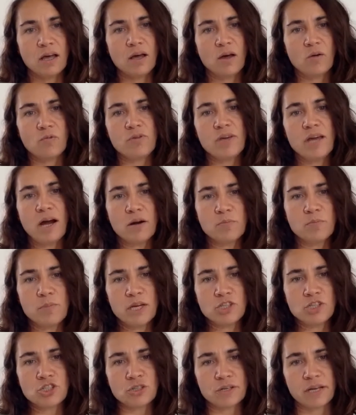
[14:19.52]
we are
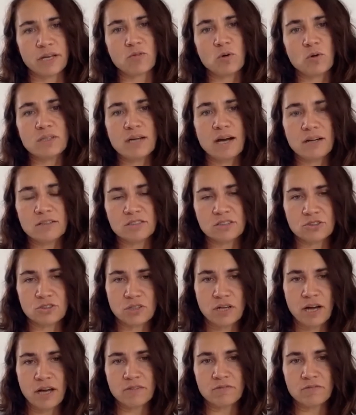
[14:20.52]
measuring what are the
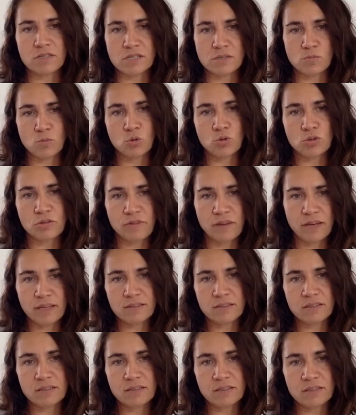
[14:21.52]
drivers,
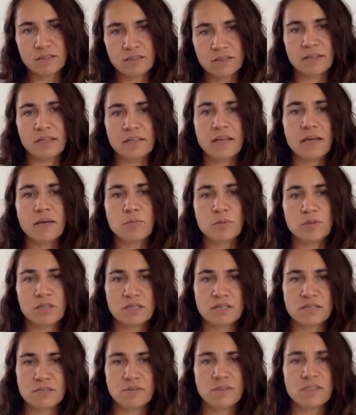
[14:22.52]
motivators, and
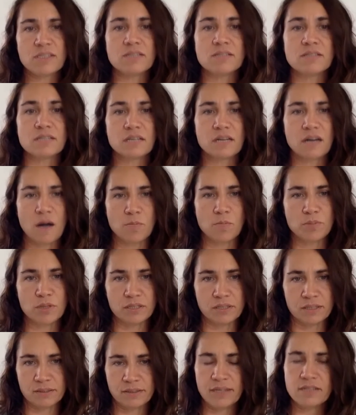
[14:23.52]
enablers within the
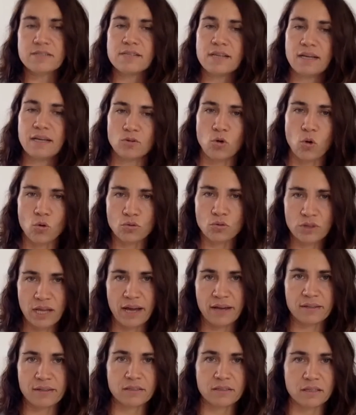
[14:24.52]
company. There's an
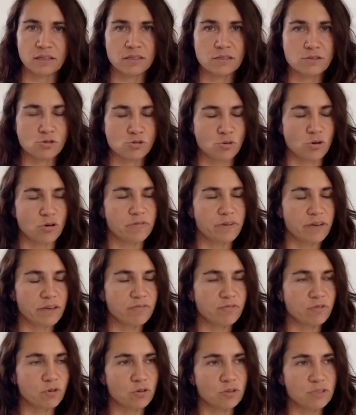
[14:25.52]
online survey
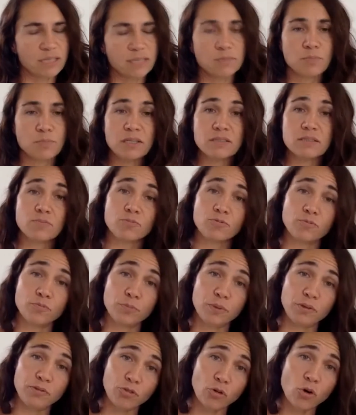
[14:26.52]
for that. But
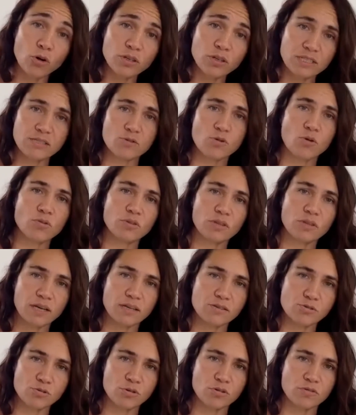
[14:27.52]
before these
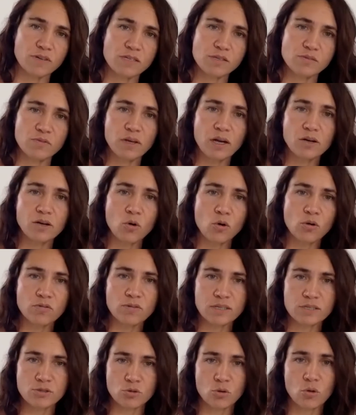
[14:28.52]
online surveys, we are
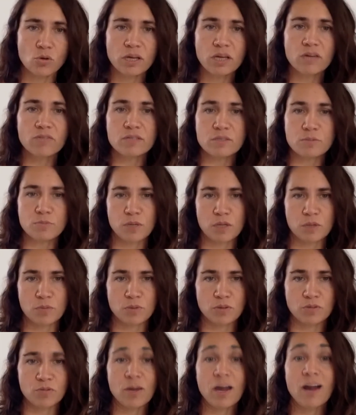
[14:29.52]
always talking with
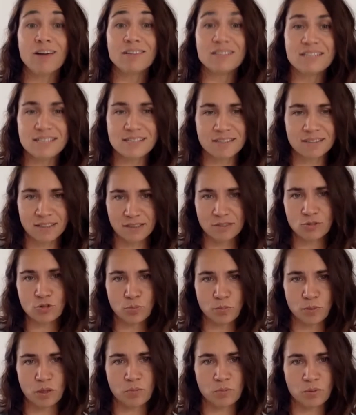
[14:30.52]
people. We are listening to
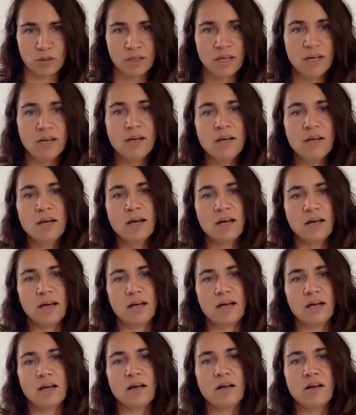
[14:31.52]
people.
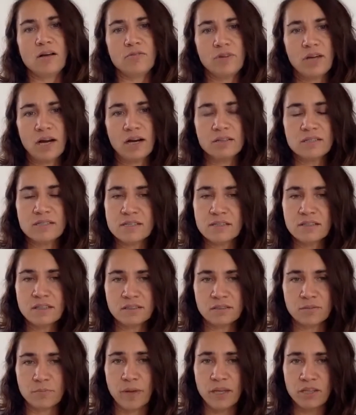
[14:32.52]
We are listening to
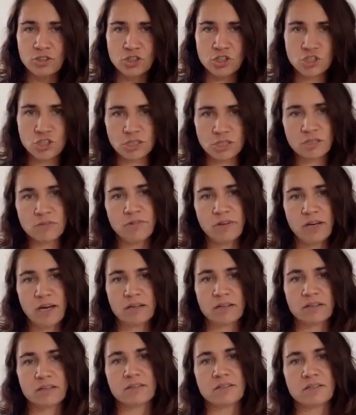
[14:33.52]
the manager, we
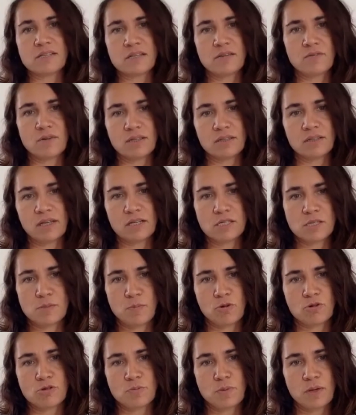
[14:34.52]
are receiving their
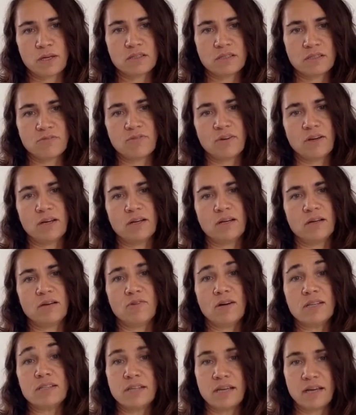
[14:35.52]
perspective,
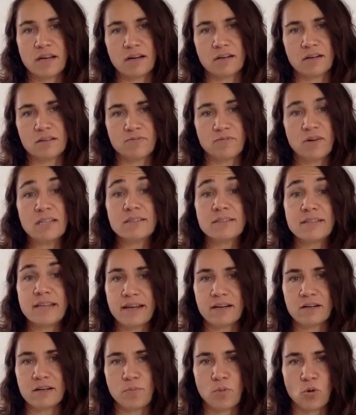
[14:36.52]
what their
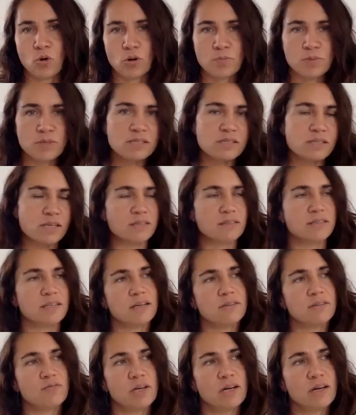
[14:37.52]
purpose, and
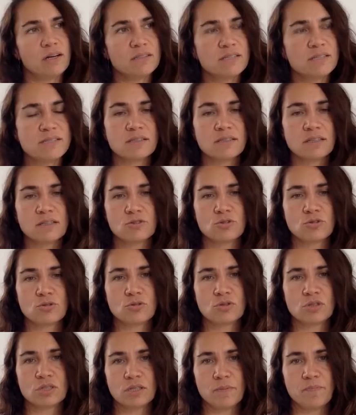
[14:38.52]
then we are listening to
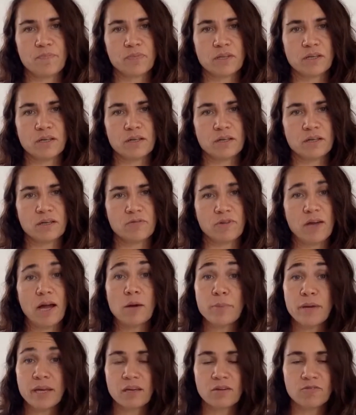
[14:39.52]
we are
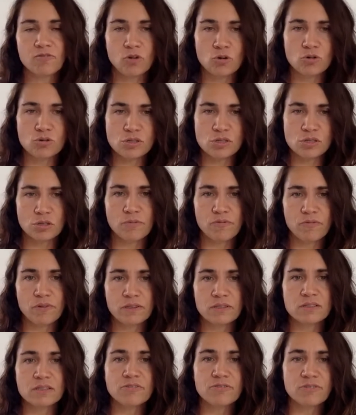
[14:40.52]
making focus group with
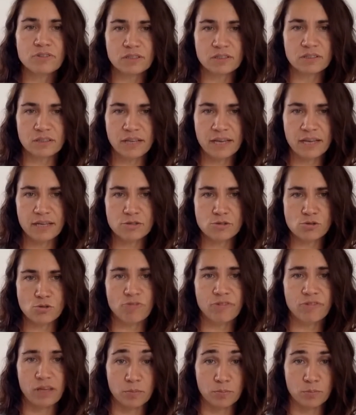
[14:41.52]
the different layers of
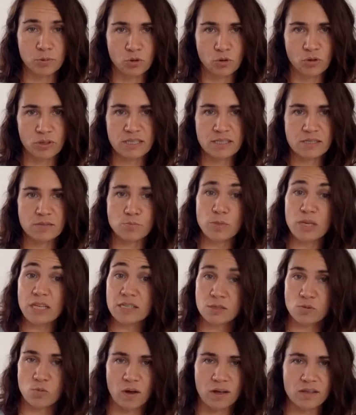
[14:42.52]
employees,
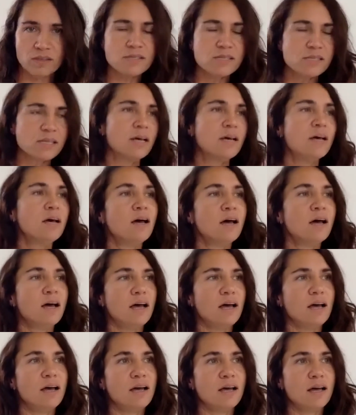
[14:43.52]
mixed ones.
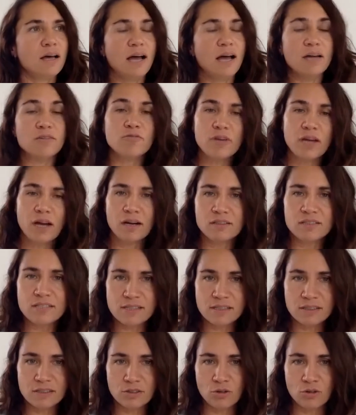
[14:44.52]
And we are
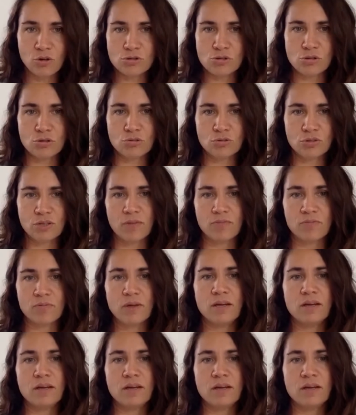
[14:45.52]
listening also to them.